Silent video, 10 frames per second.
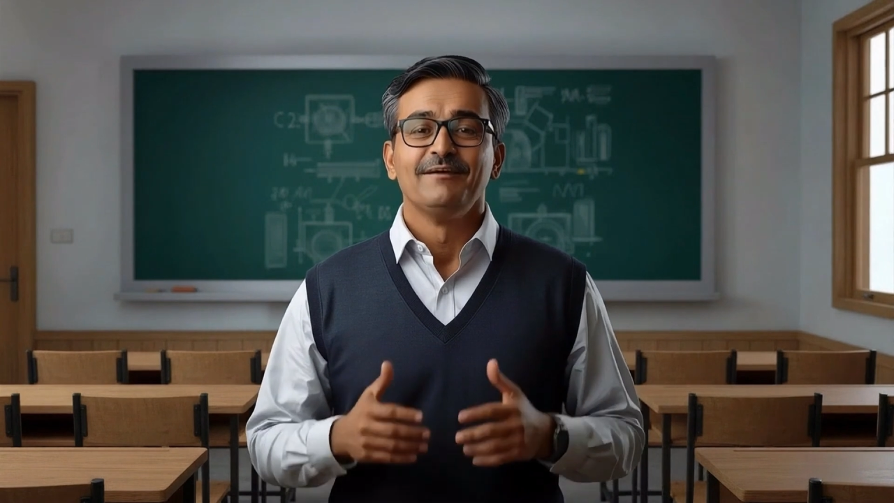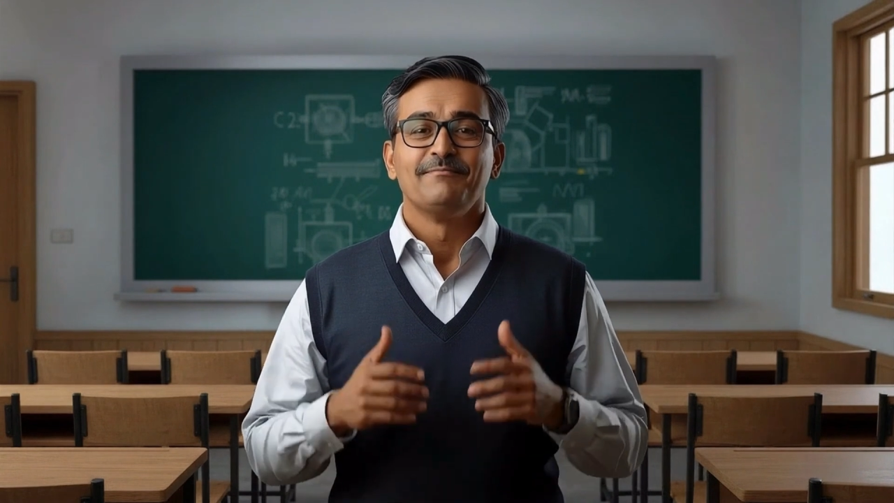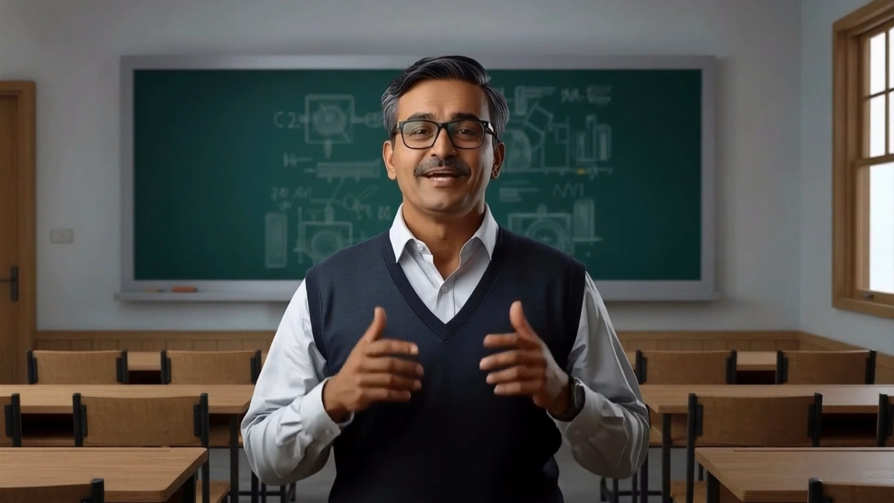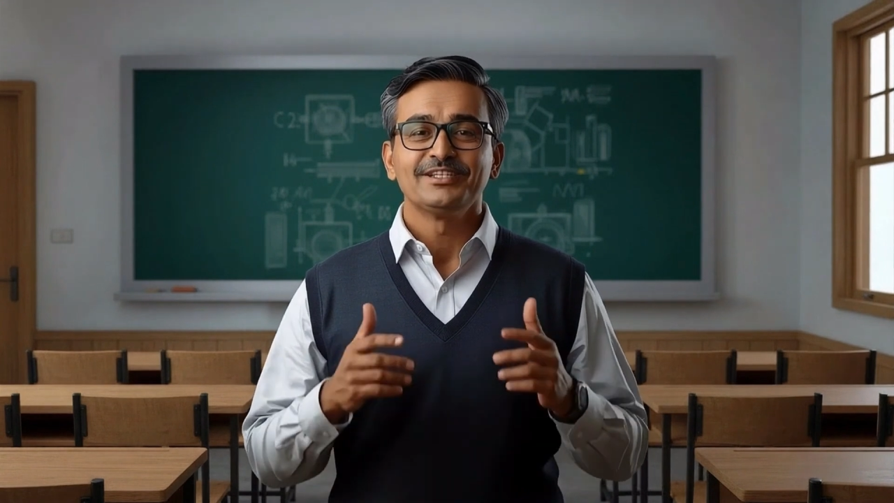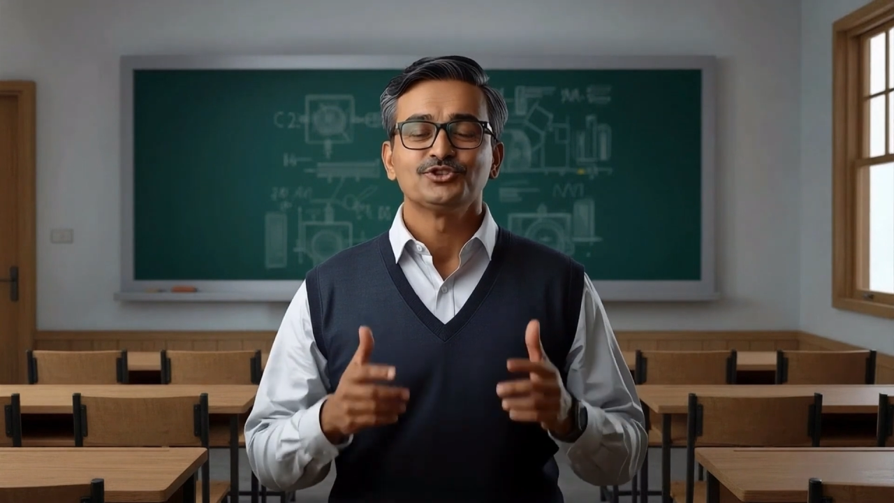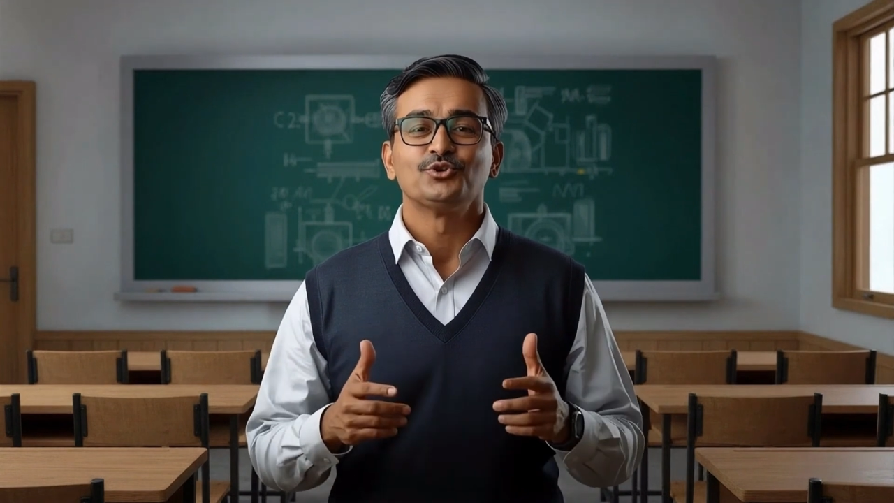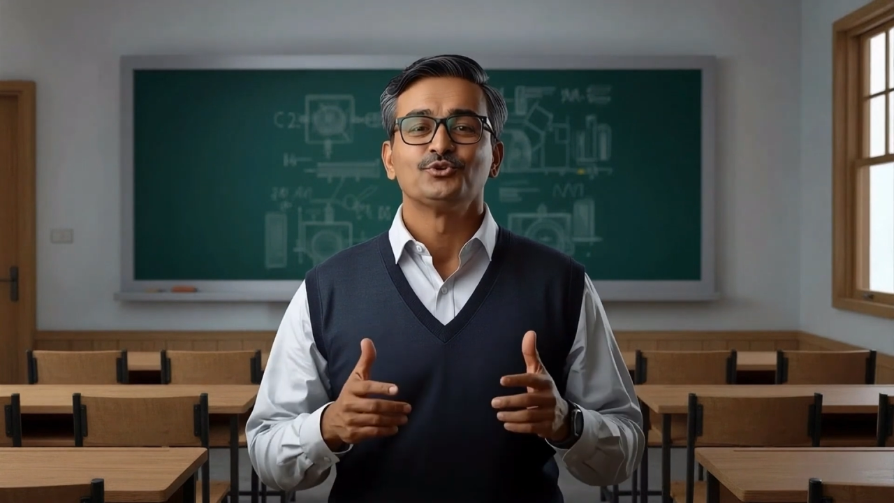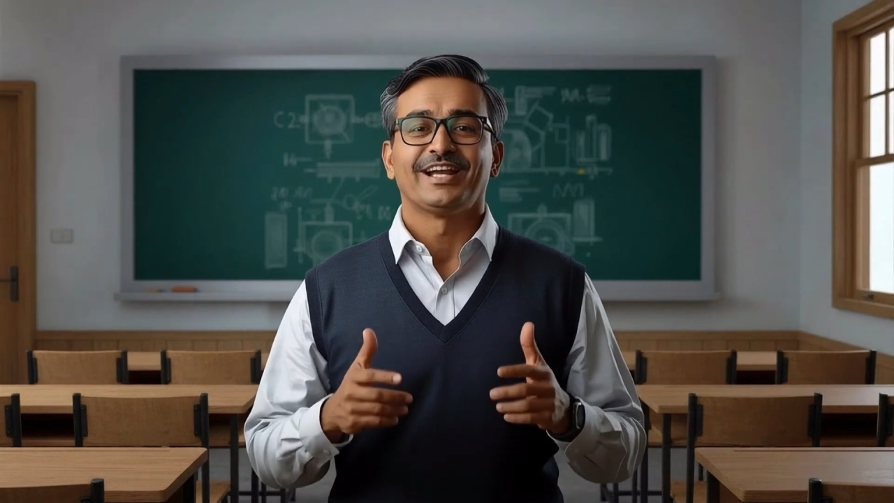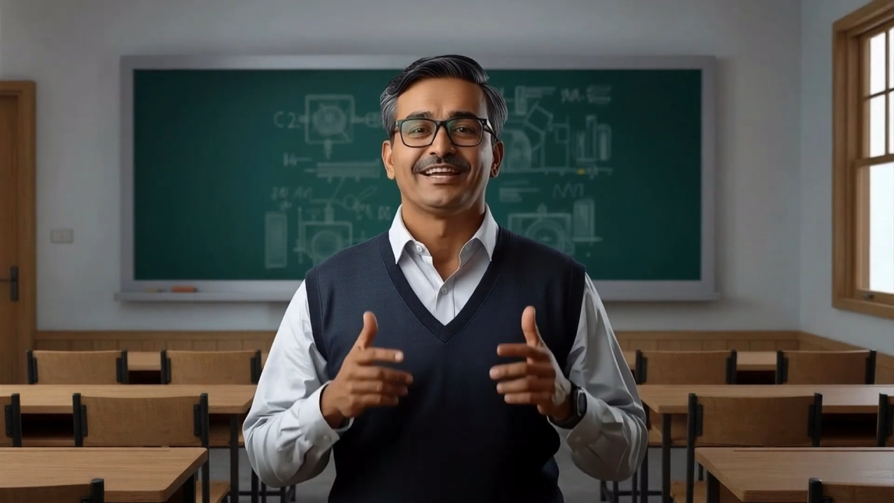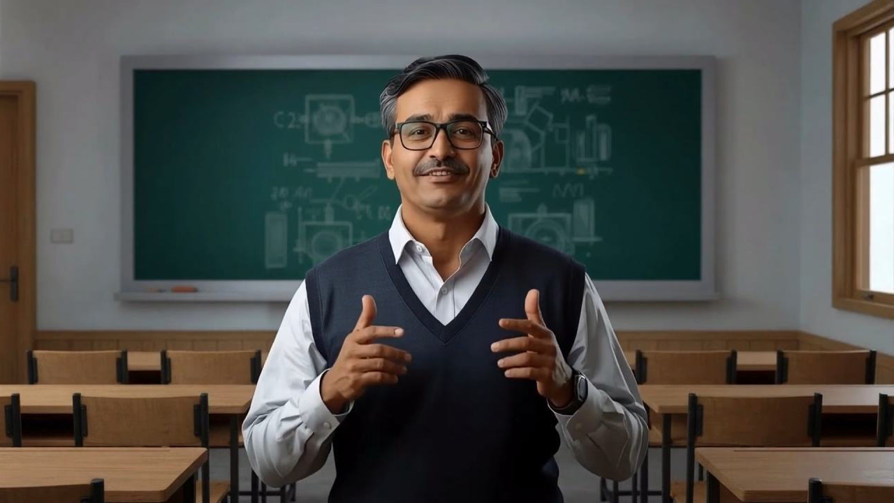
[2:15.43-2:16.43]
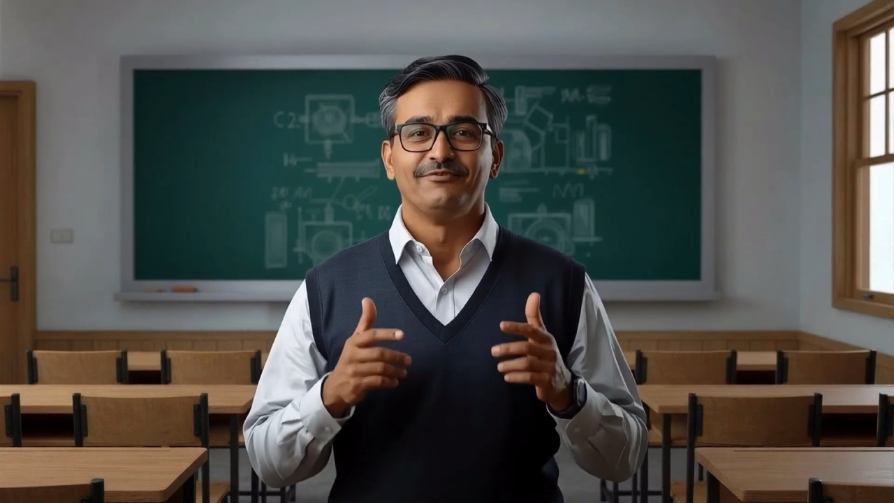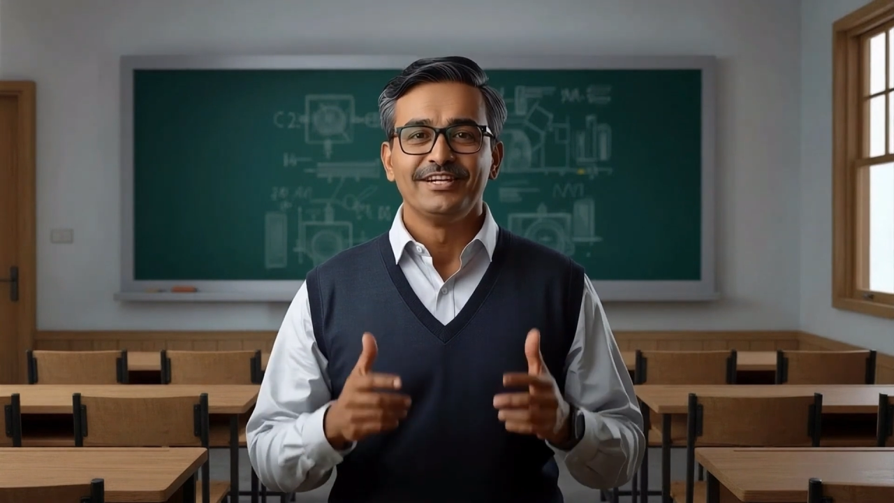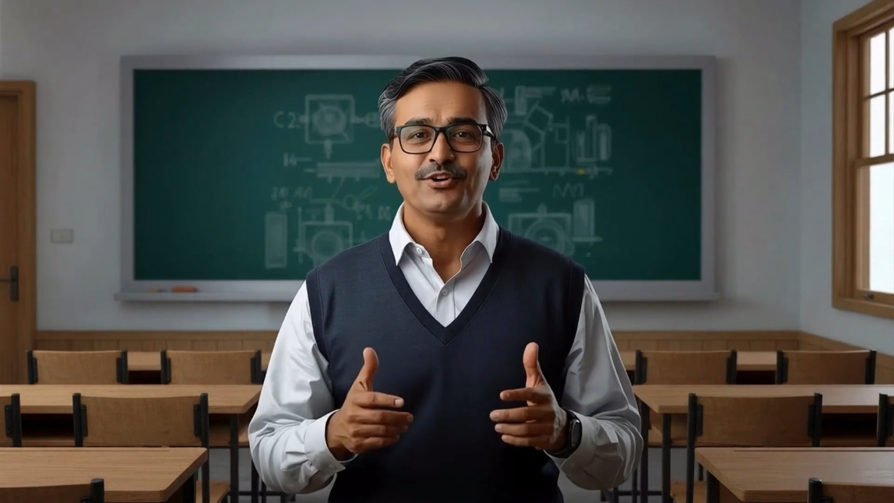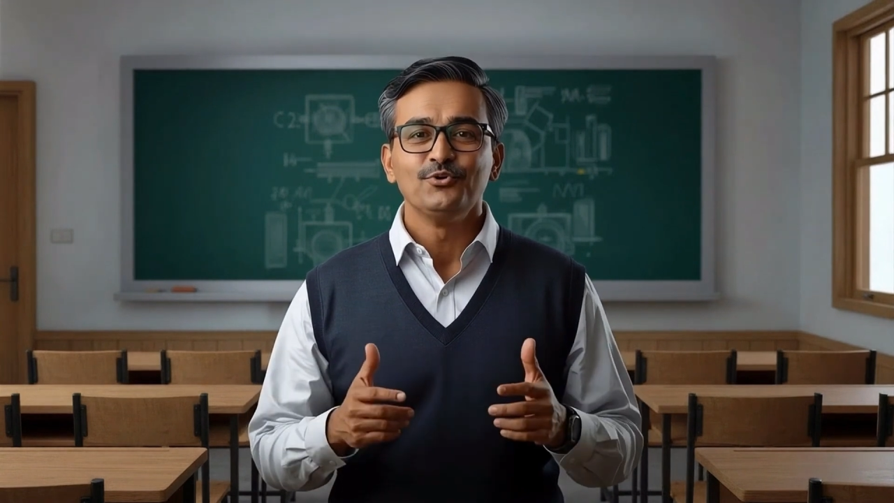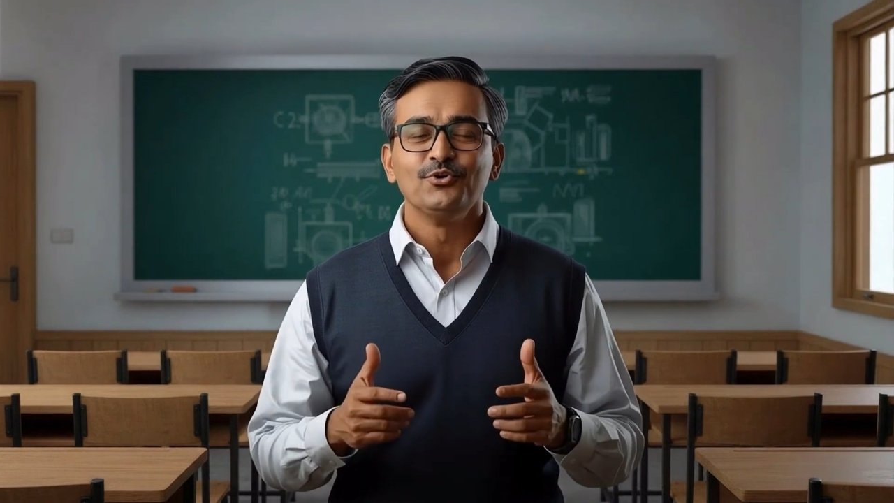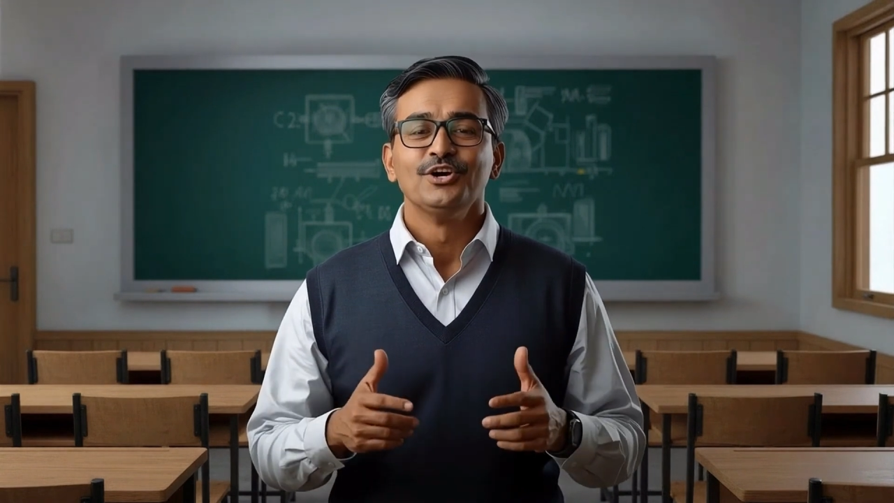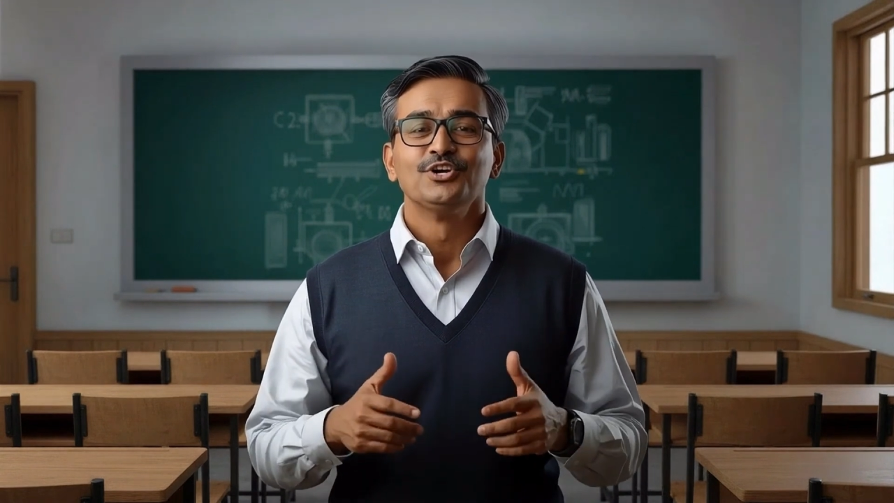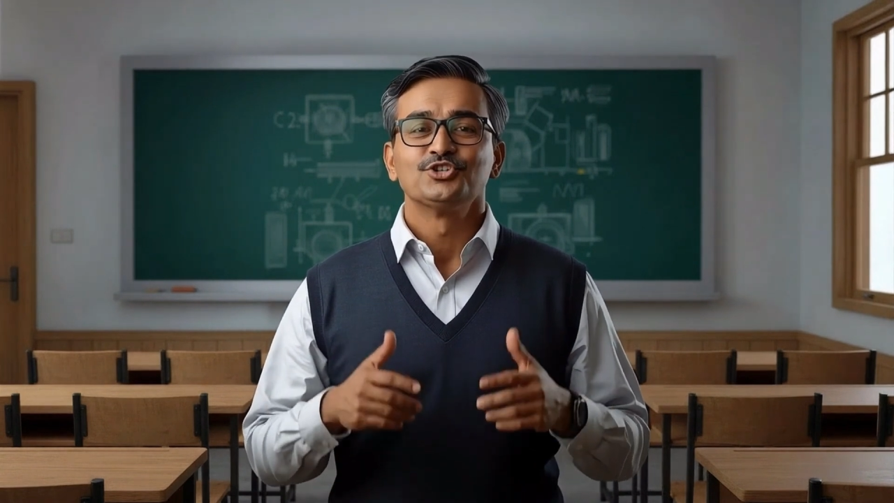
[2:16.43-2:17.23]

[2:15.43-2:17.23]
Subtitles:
make sure to like the video,